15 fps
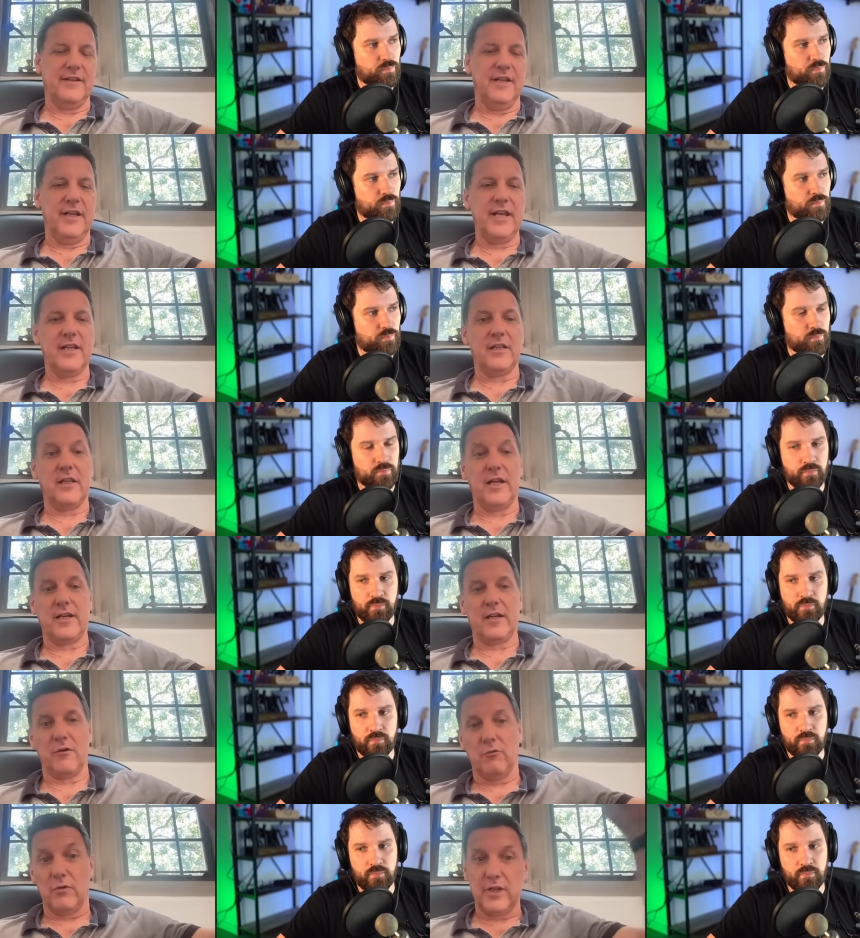Speaker 1: you get like
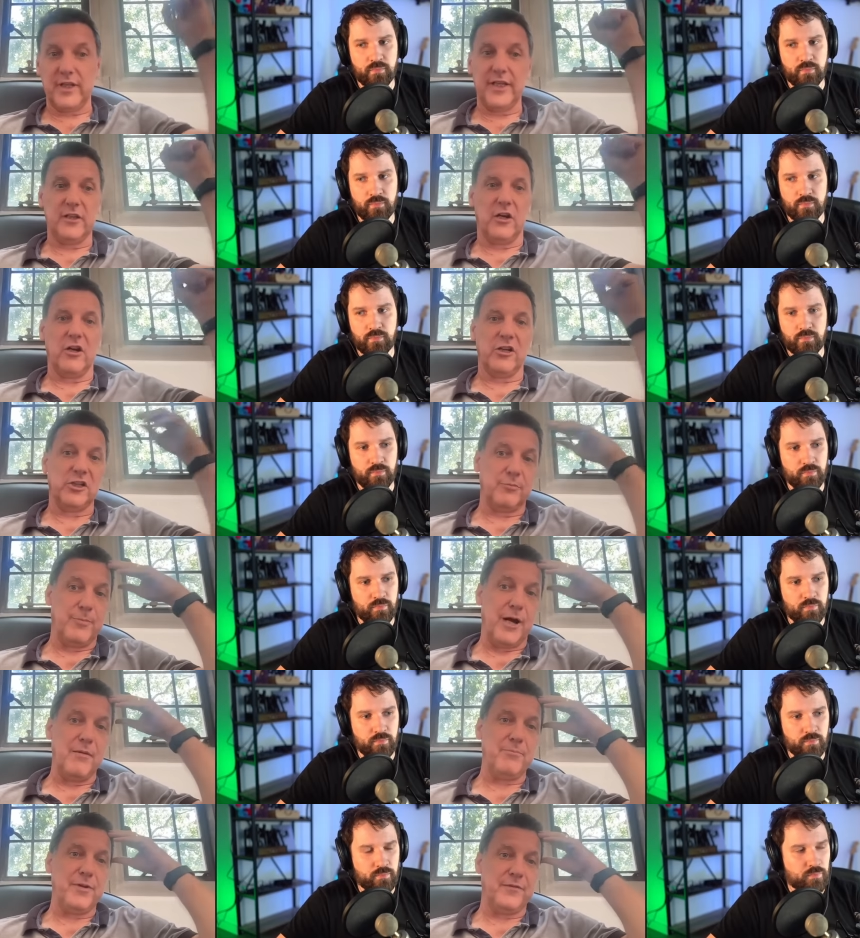a really large
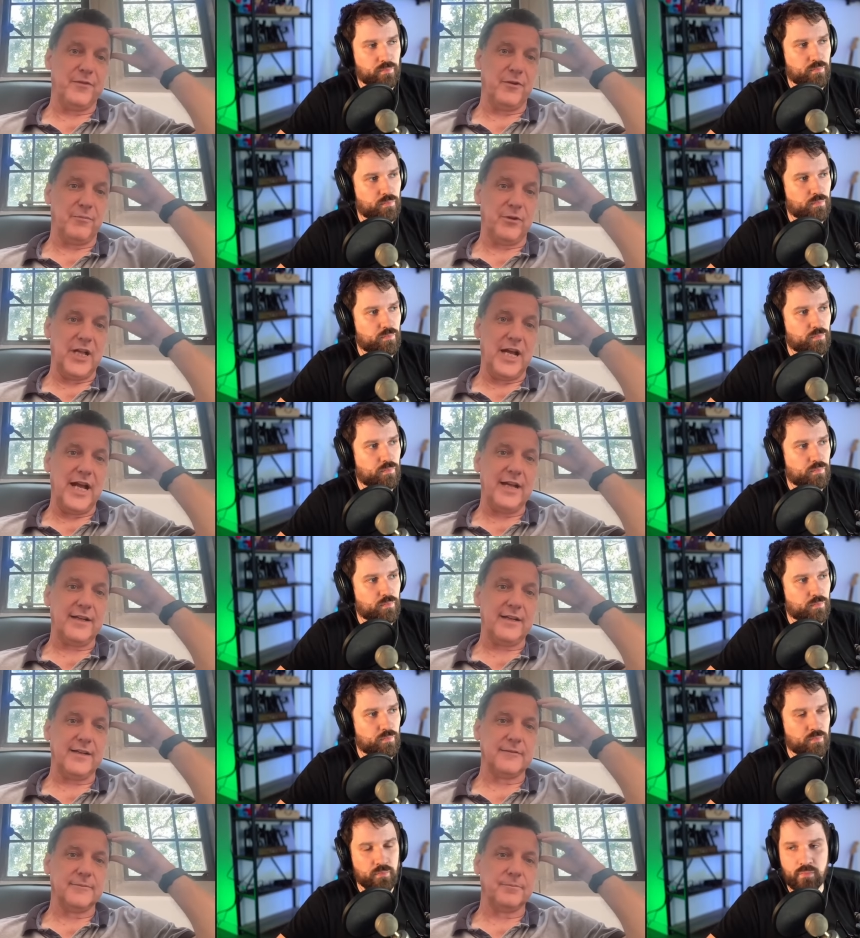bump if you're black,
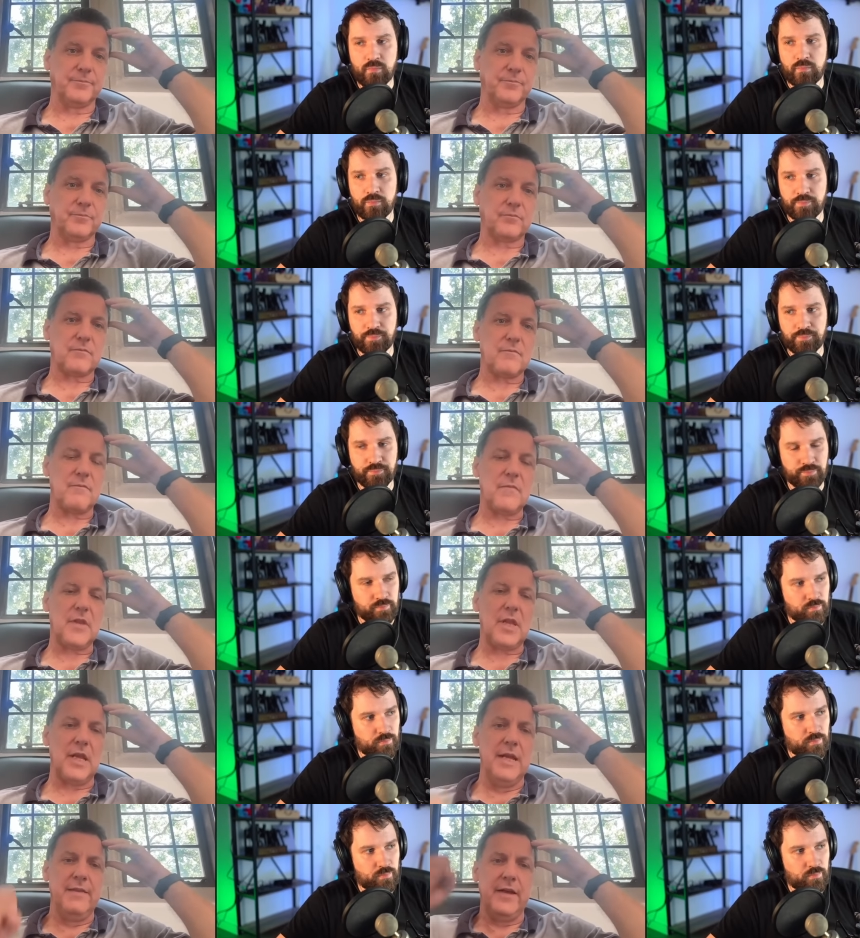
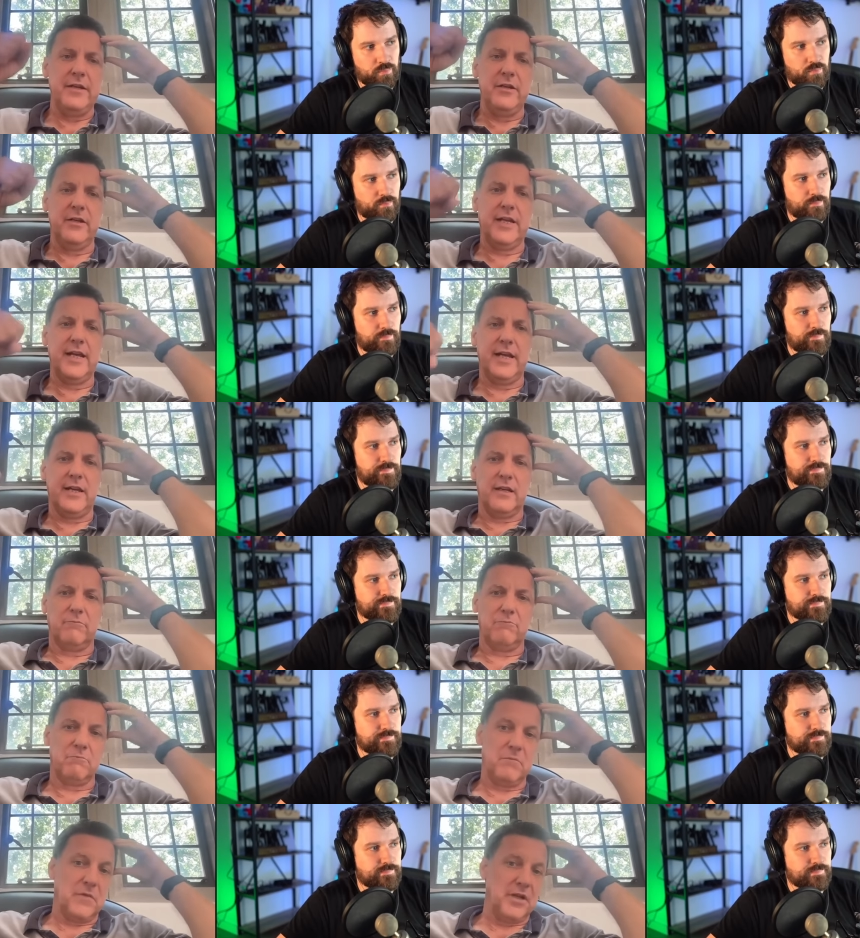and then you get
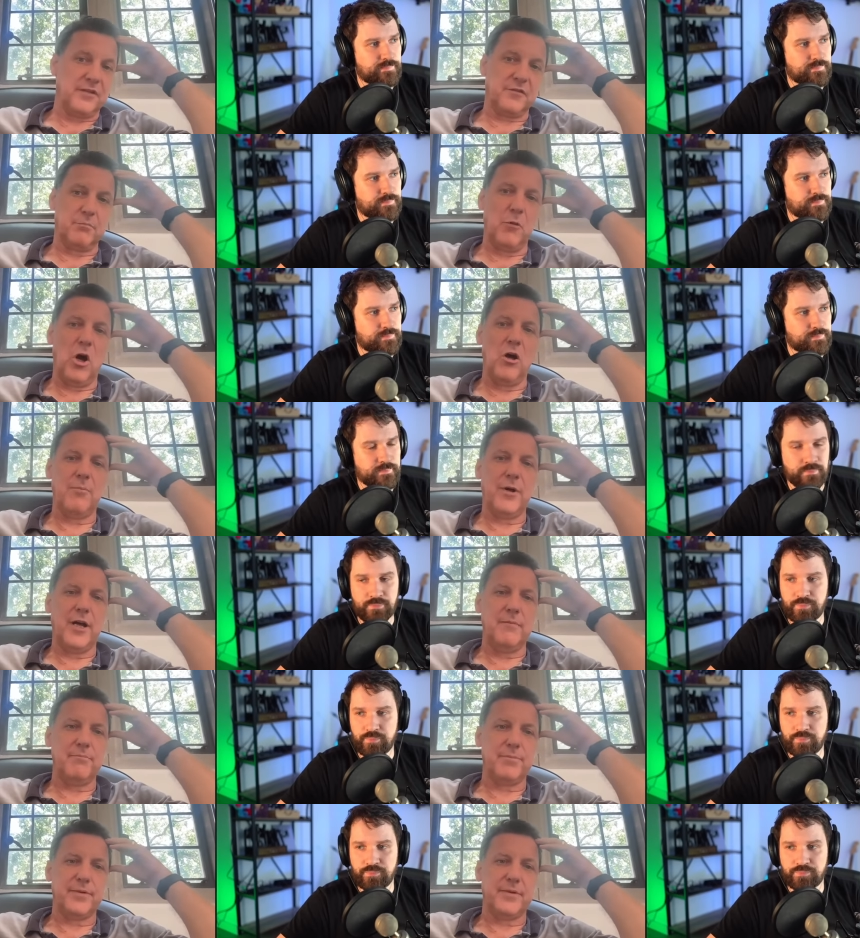a small
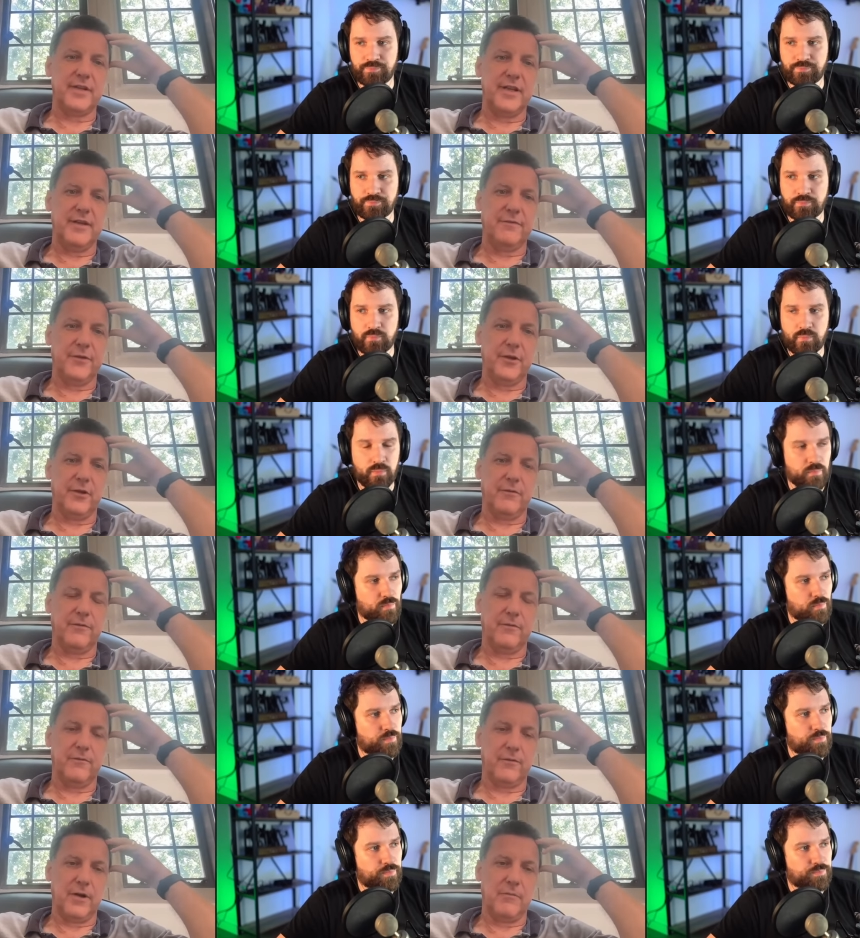bump if you're
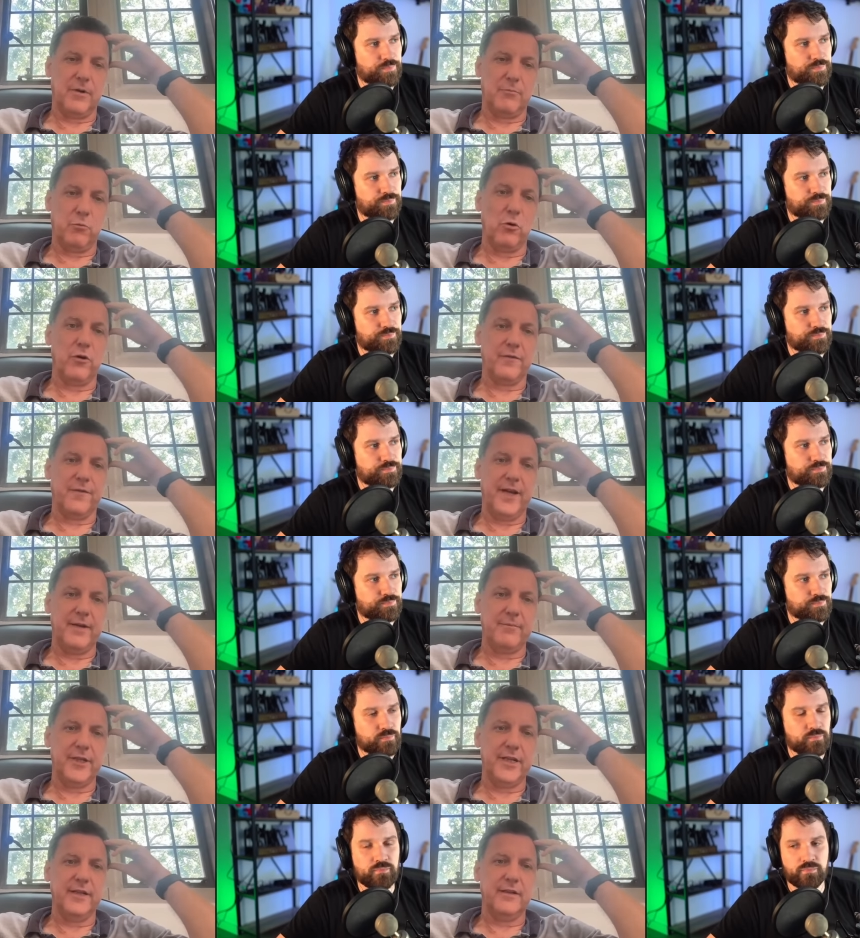from a poor
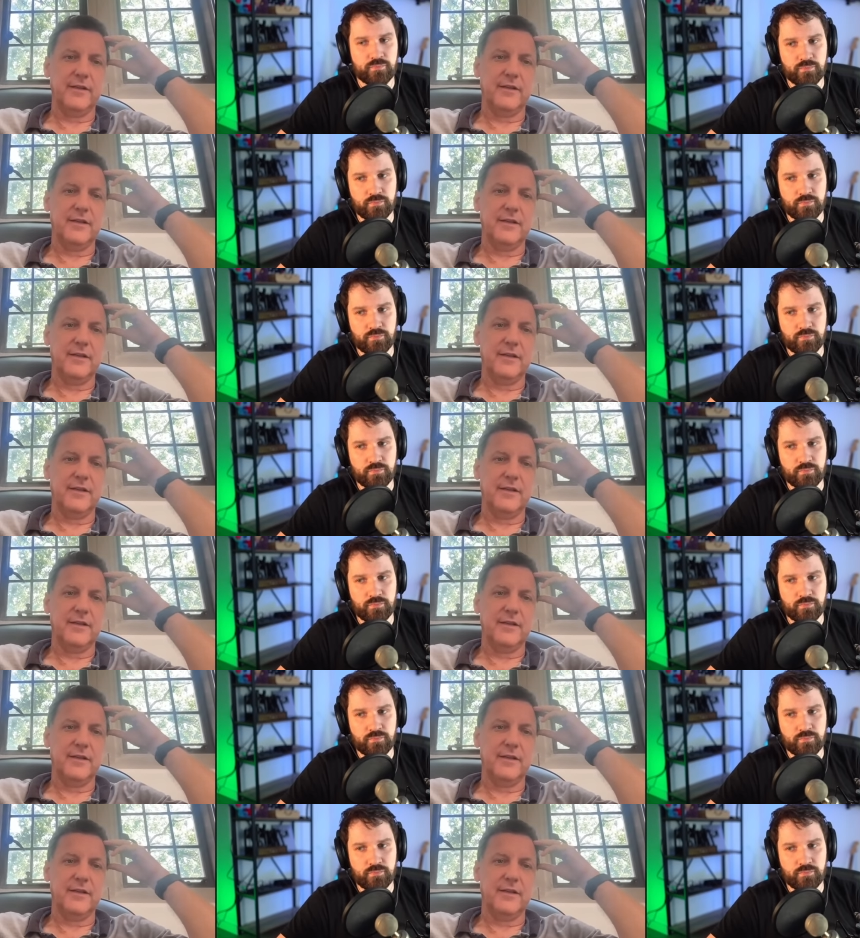family.